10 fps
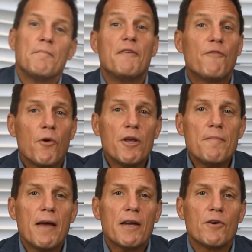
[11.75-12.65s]
Before you
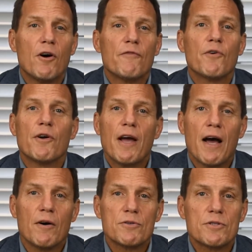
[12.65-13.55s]
make an offer on a
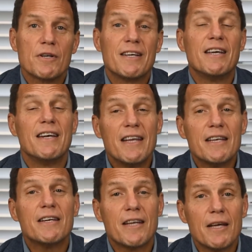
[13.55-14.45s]
house, you
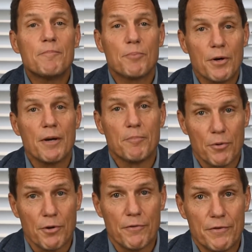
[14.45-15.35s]
need to get
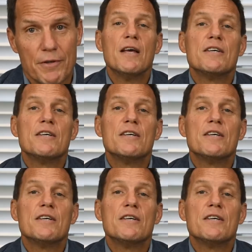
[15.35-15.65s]
pre-approved.